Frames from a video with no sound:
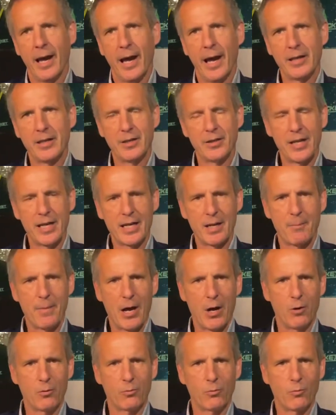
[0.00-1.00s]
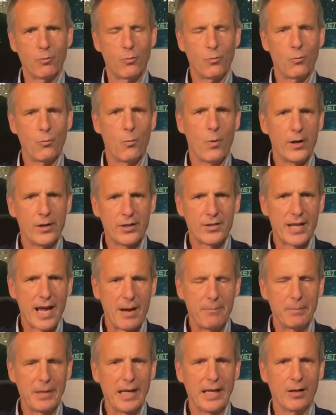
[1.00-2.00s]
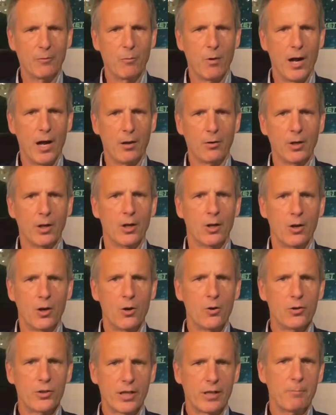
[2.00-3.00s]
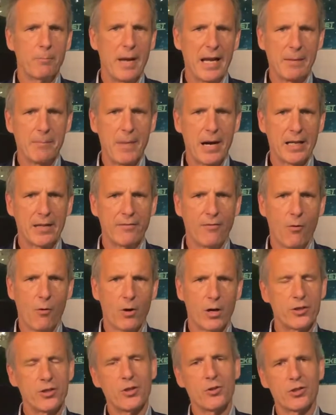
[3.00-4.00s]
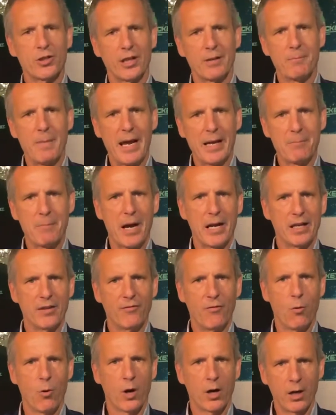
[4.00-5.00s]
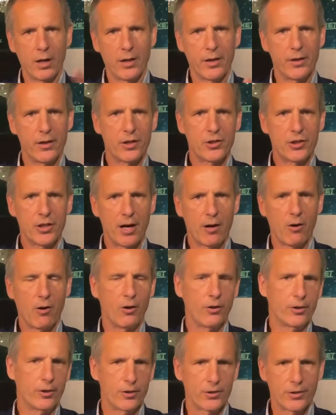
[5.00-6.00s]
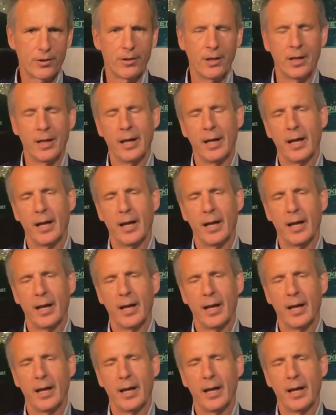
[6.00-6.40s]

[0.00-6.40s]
And you think about, what does that mean? Well, who does it make money for? It's usually make money for the shareholders.